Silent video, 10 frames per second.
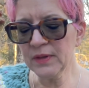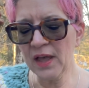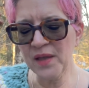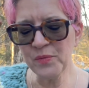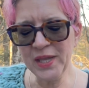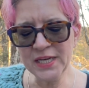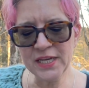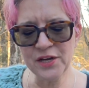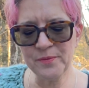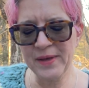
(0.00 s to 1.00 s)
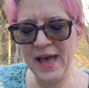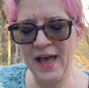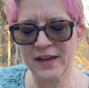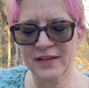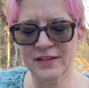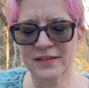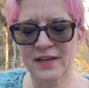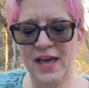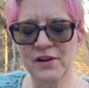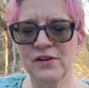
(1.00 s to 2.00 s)
I'm waiting to hear back.
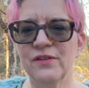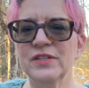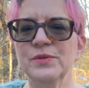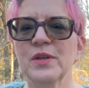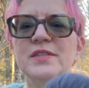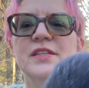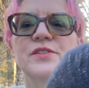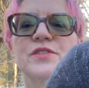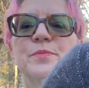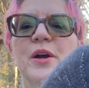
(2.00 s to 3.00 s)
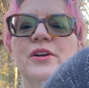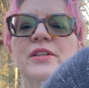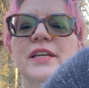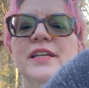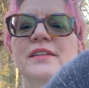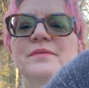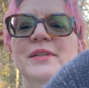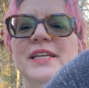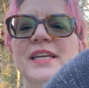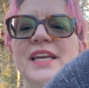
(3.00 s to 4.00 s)
I don't know if she wants a little sparkle in it, but
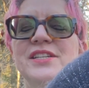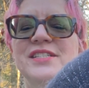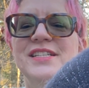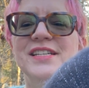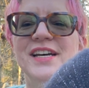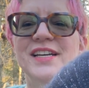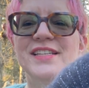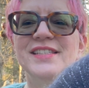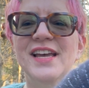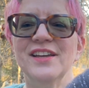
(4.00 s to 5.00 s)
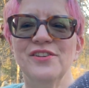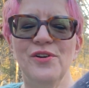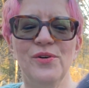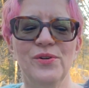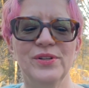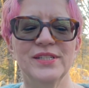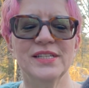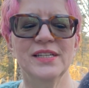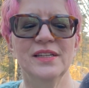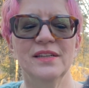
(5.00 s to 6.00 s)
in case she does, I could hold
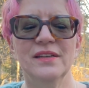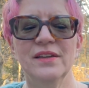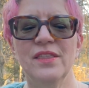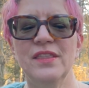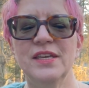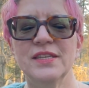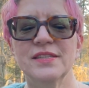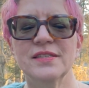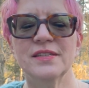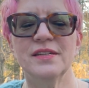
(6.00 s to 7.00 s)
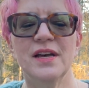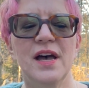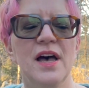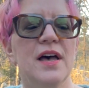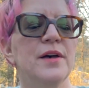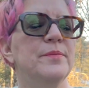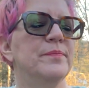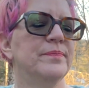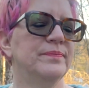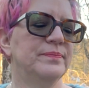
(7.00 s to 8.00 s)
this
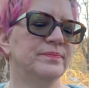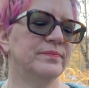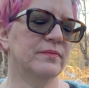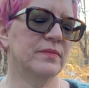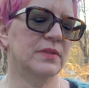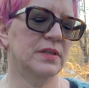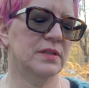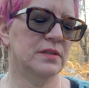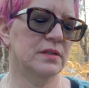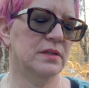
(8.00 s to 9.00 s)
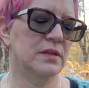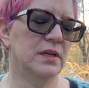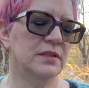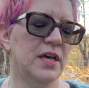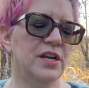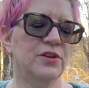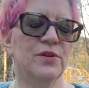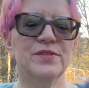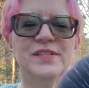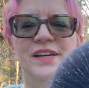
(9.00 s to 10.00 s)
Lana
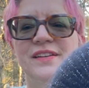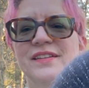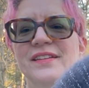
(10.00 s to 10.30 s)
Grossa,